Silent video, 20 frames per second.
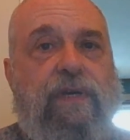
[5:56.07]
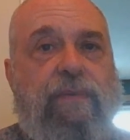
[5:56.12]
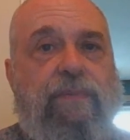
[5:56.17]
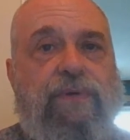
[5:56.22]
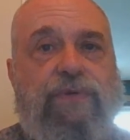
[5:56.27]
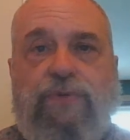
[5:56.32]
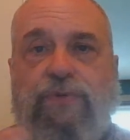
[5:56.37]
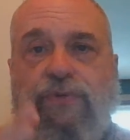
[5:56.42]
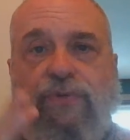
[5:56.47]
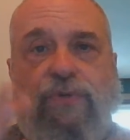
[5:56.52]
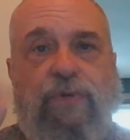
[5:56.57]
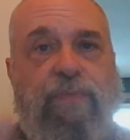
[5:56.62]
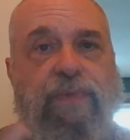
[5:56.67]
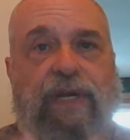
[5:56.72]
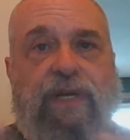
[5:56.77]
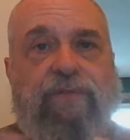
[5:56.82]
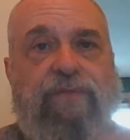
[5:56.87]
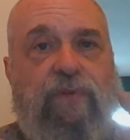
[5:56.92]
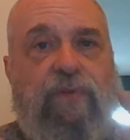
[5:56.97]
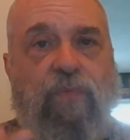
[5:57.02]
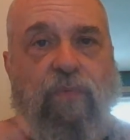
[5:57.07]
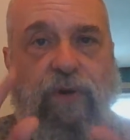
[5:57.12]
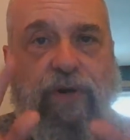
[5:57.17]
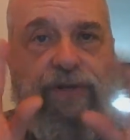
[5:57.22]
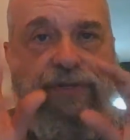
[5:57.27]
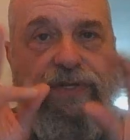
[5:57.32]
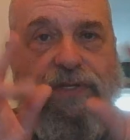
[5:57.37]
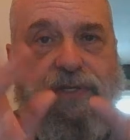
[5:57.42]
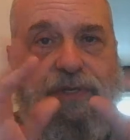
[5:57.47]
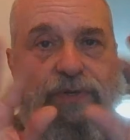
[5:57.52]
because there's so many different
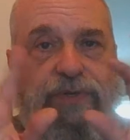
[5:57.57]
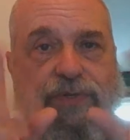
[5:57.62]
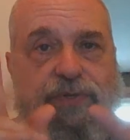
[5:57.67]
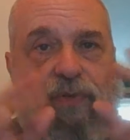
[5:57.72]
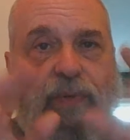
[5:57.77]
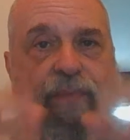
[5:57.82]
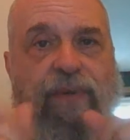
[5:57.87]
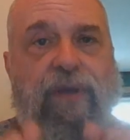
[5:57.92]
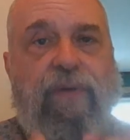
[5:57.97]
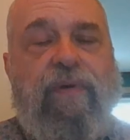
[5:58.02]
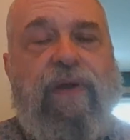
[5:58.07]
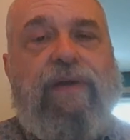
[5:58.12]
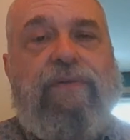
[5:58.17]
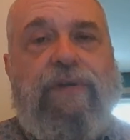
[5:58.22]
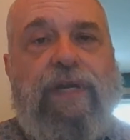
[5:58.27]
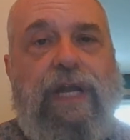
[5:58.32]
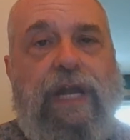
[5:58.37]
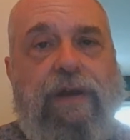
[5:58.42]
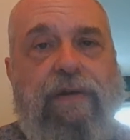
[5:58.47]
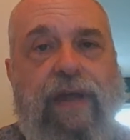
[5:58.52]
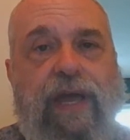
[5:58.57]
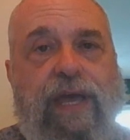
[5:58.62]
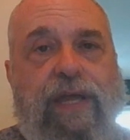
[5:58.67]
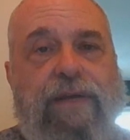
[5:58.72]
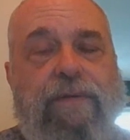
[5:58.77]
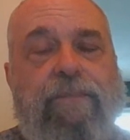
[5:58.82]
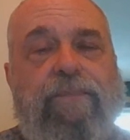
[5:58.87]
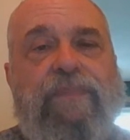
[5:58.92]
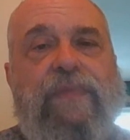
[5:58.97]
words and they're swimming around in your head.